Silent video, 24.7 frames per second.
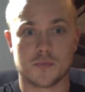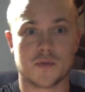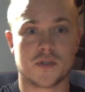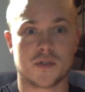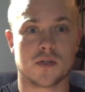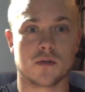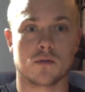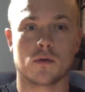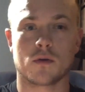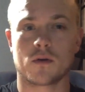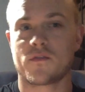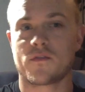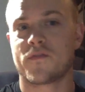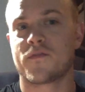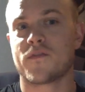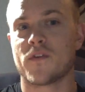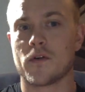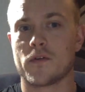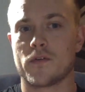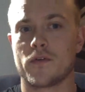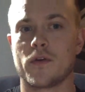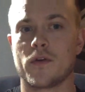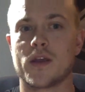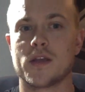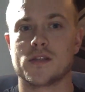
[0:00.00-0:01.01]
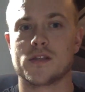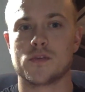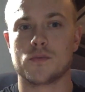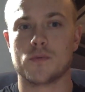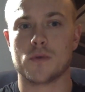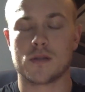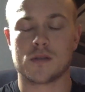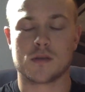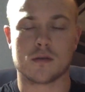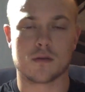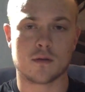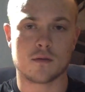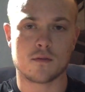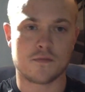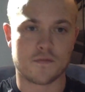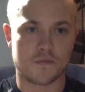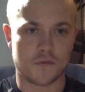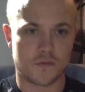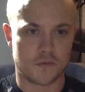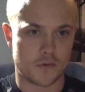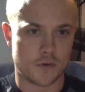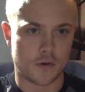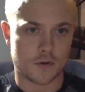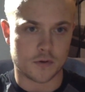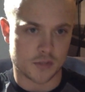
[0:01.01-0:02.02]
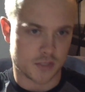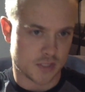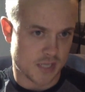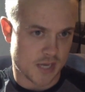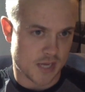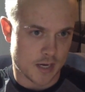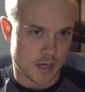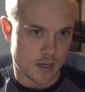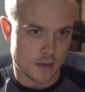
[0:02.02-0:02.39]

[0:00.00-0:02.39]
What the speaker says: We should look further into it to further understand